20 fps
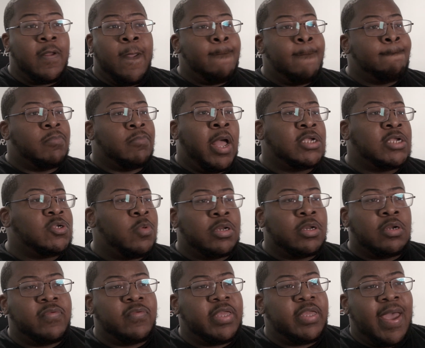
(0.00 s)
I just wanted to
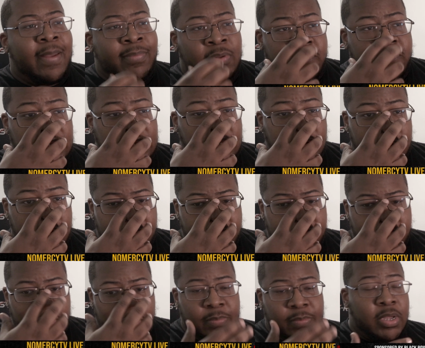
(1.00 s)
recap the rest of the
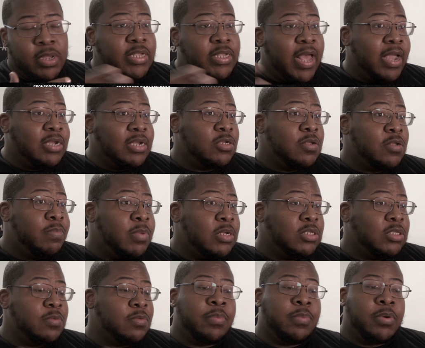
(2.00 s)
event because I actually missed
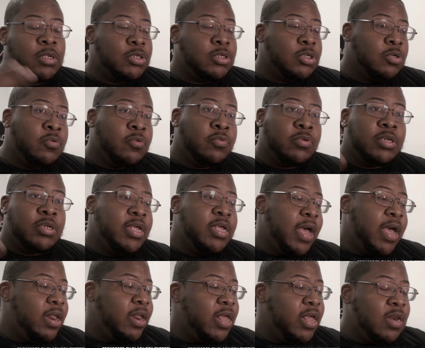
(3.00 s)
it, but salute D
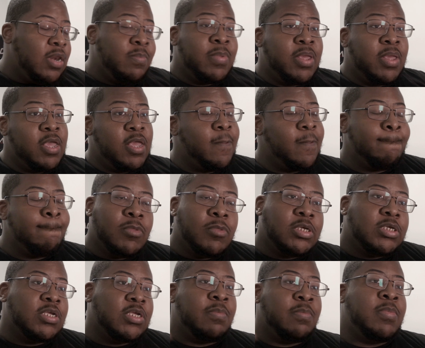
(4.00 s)
out of Hennyman.
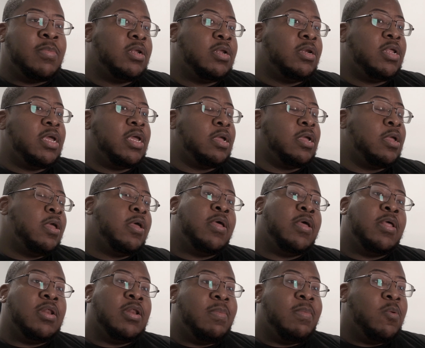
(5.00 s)
Sent me the link.
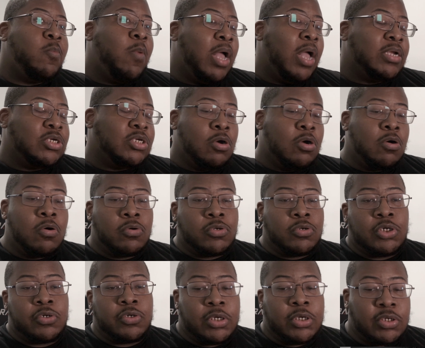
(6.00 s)
Let me watch the whole
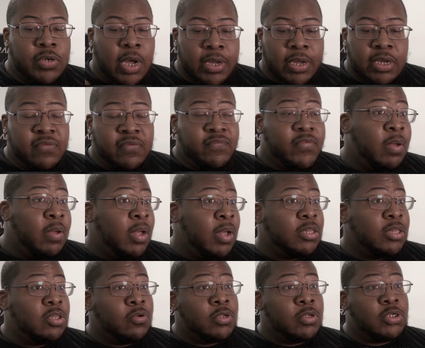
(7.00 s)
joint so I can give y'all my
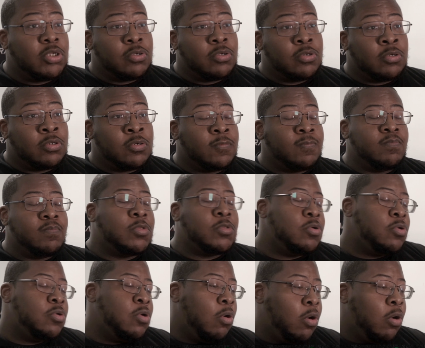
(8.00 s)
thoughts on, you
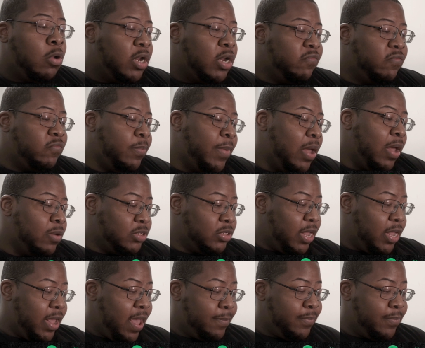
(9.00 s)
know, all the other battles that
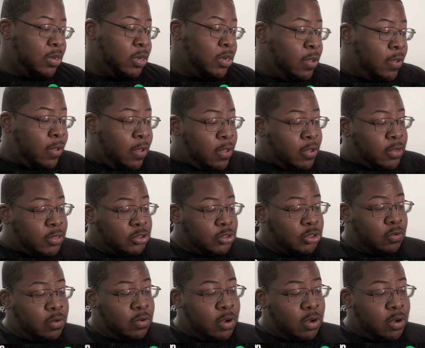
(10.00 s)
happened. So,